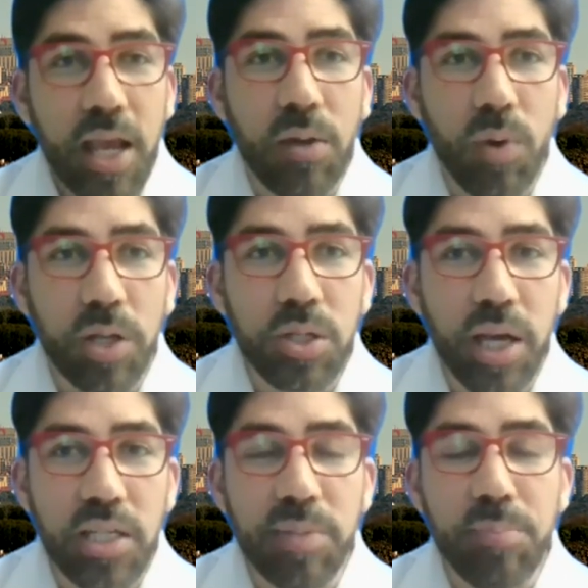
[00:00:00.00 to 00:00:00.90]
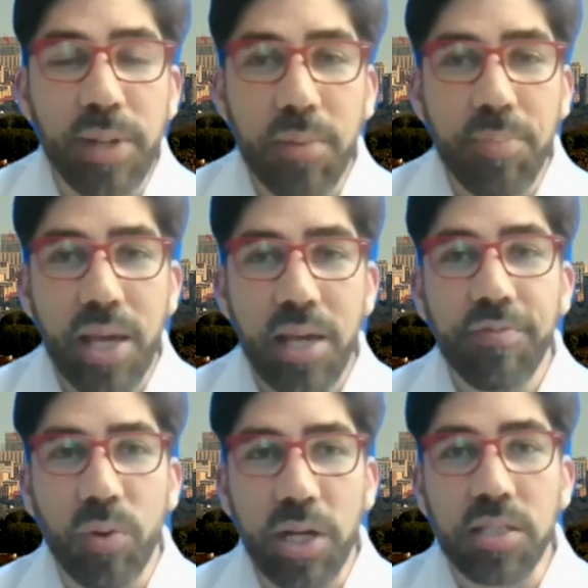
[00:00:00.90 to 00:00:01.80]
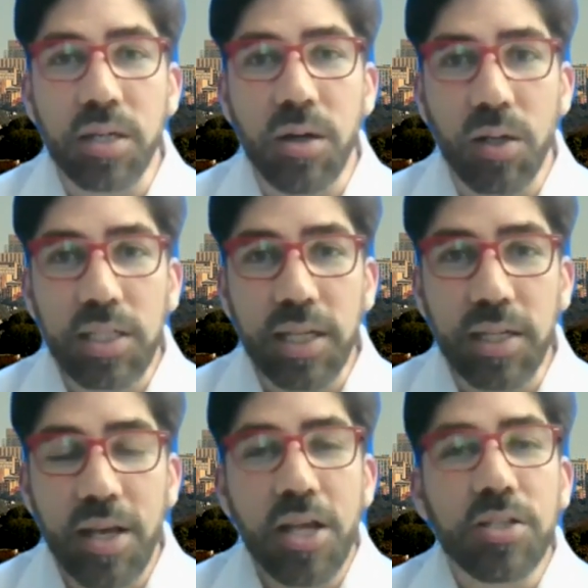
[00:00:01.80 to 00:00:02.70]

And what you're going to be paying for is the content.